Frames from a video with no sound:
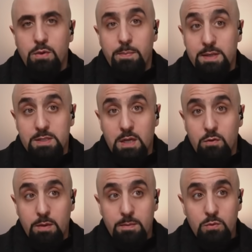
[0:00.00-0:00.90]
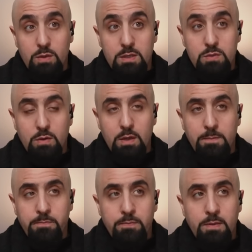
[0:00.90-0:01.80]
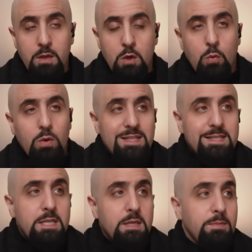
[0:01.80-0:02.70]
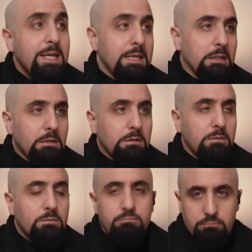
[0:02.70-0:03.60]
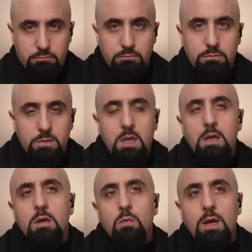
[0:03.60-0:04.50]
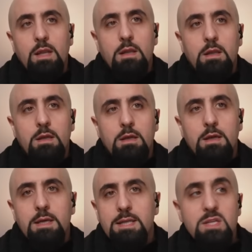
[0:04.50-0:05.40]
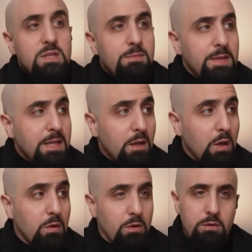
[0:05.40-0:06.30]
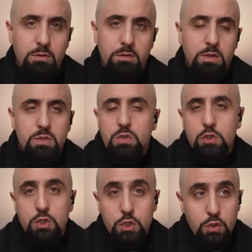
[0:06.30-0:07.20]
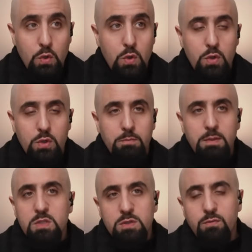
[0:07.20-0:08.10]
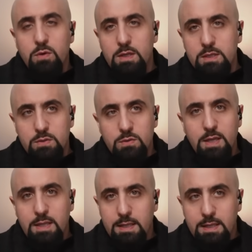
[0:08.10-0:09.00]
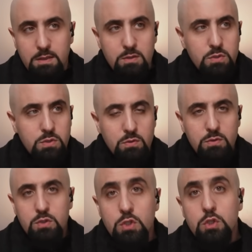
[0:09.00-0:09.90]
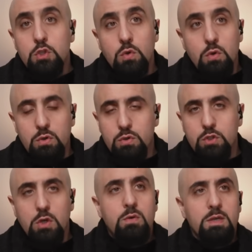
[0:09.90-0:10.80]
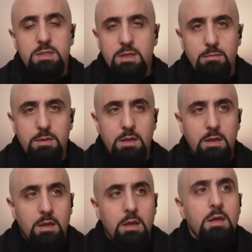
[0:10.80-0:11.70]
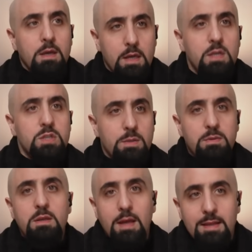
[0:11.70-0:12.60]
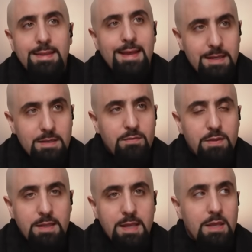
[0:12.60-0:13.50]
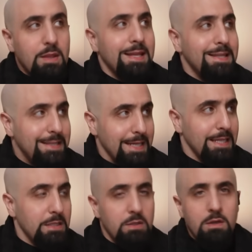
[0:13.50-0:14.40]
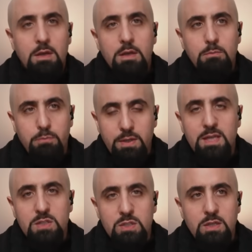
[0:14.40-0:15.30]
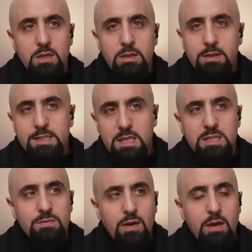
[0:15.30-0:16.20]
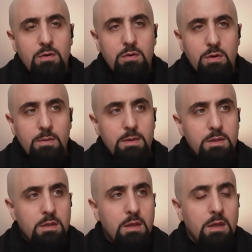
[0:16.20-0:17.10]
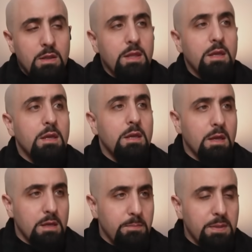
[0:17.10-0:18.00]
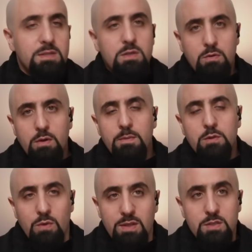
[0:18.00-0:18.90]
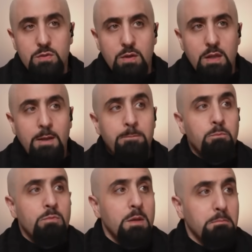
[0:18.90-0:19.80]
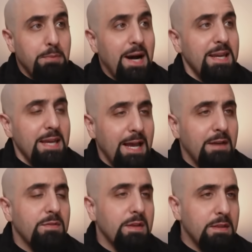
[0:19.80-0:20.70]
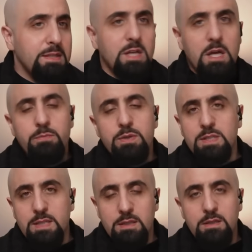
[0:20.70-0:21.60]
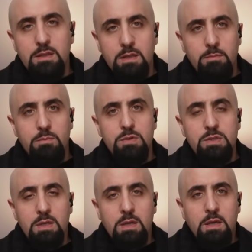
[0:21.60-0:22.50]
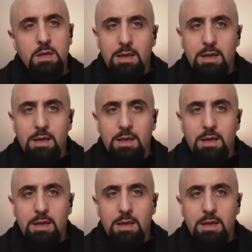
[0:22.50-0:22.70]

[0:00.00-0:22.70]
with the peace agreement with Israel. What does he mean? Well, he doesn't mean a lot. It's just talk. Much of what Israeli leaders is just talk, showing something. Egypt, at the end of the day, they did breach the ceasefire agreement, the peace agreement with Israel, by having these unprecedented numbers